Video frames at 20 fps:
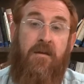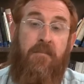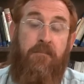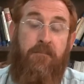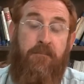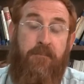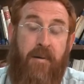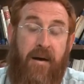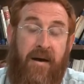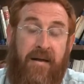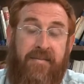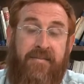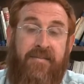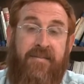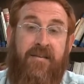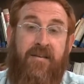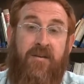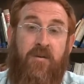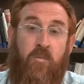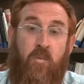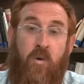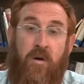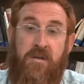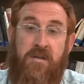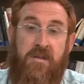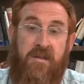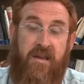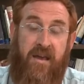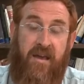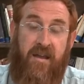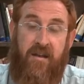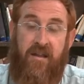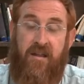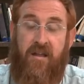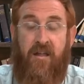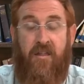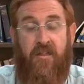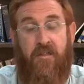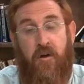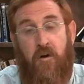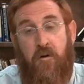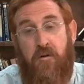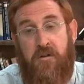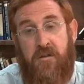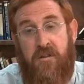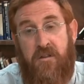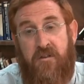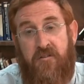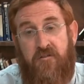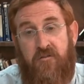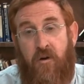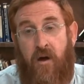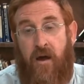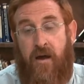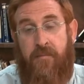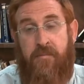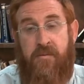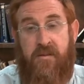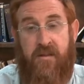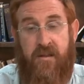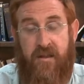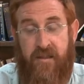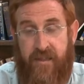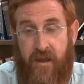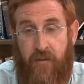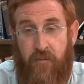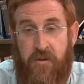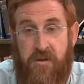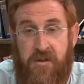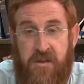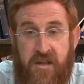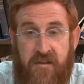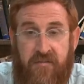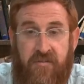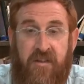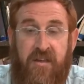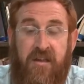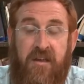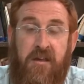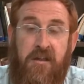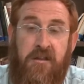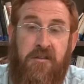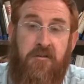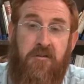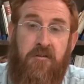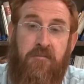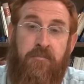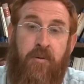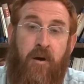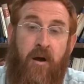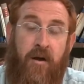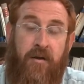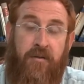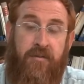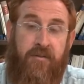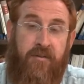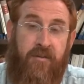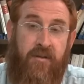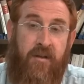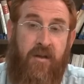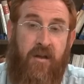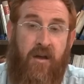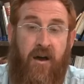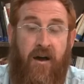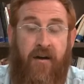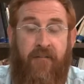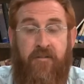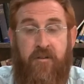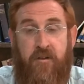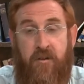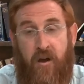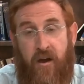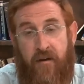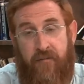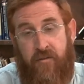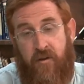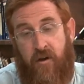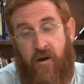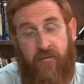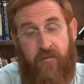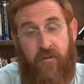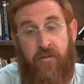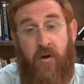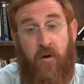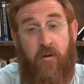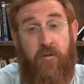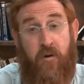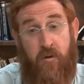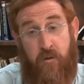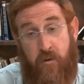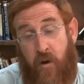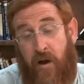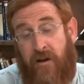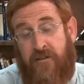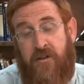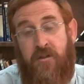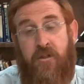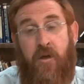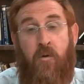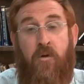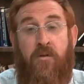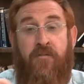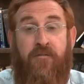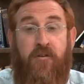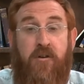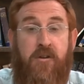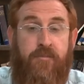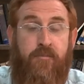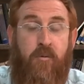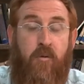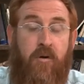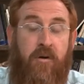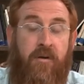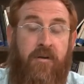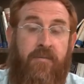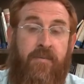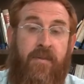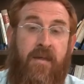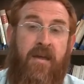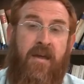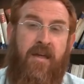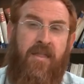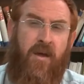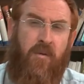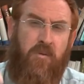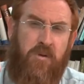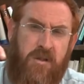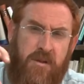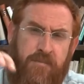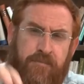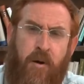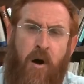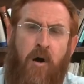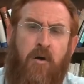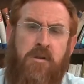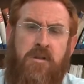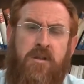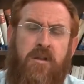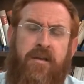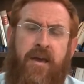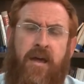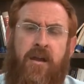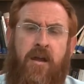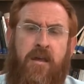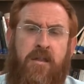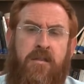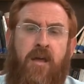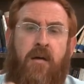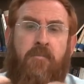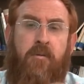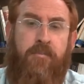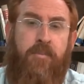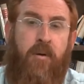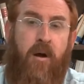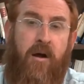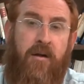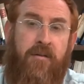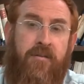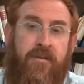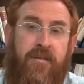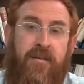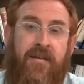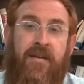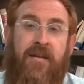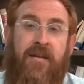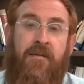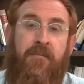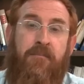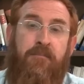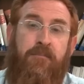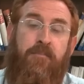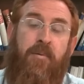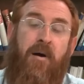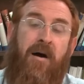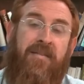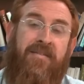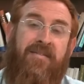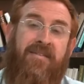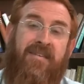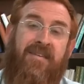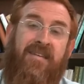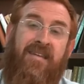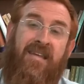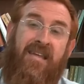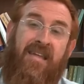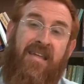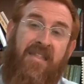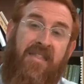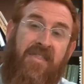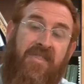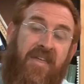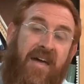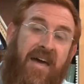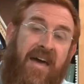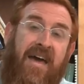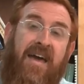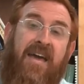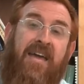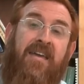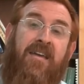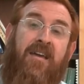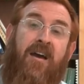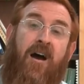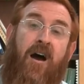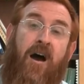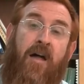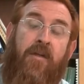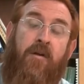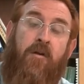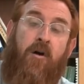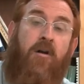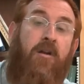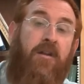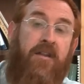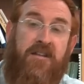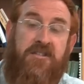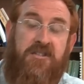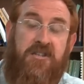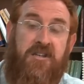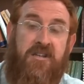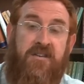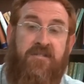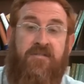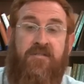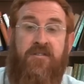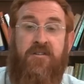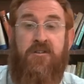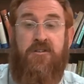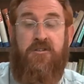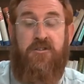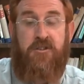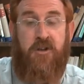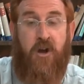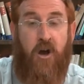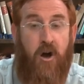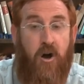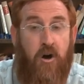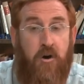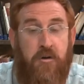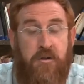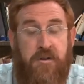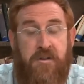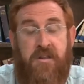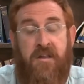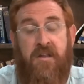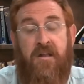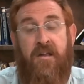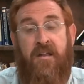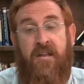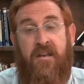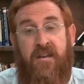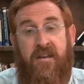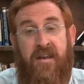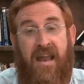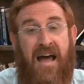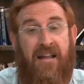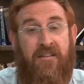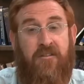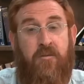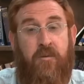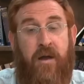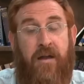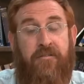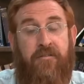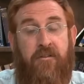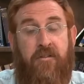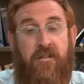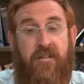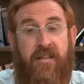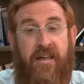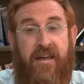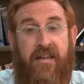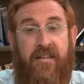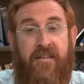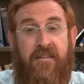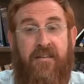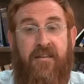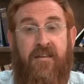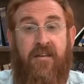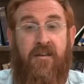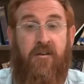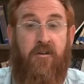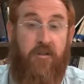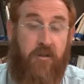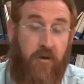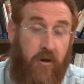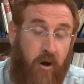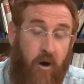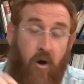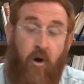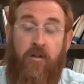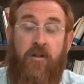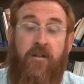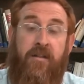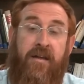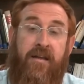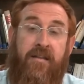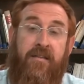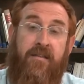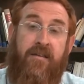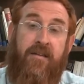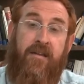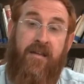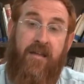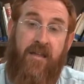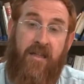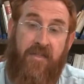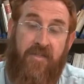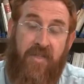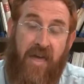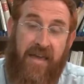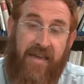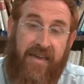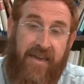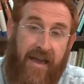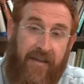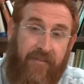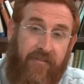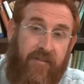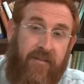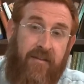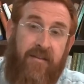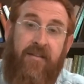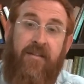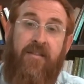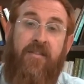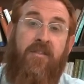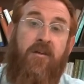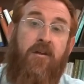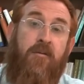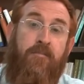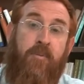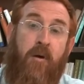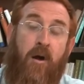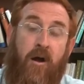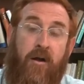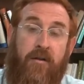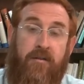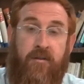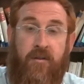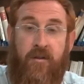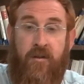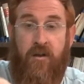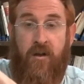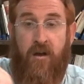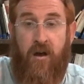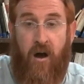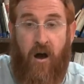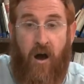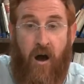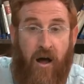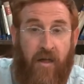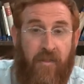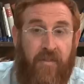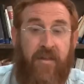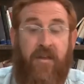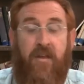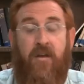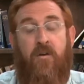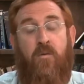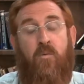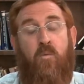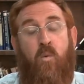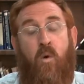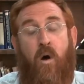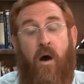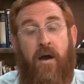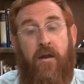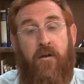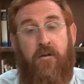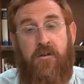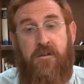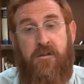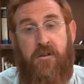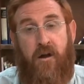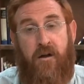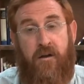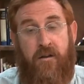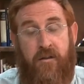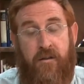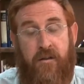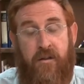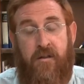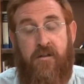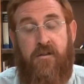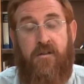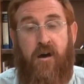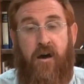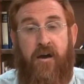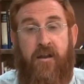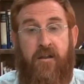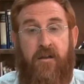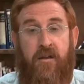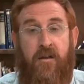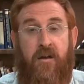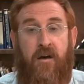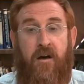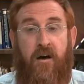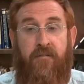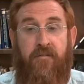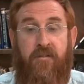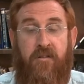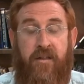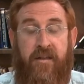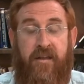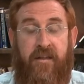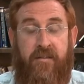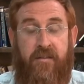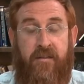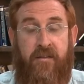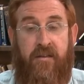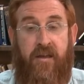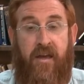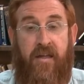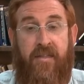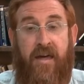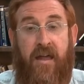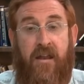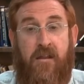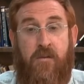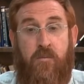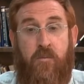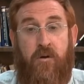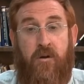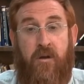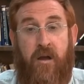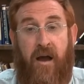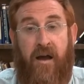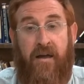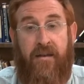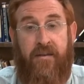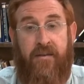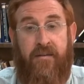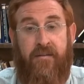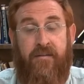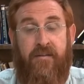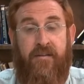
But once again, the tribes that received the eastern part actually they were the firstborn. They were supposed to get a double part, but they, on their own initiative, chose not to enter the land, the Holy Land. They get their part on the wider side of the land, and that is where God.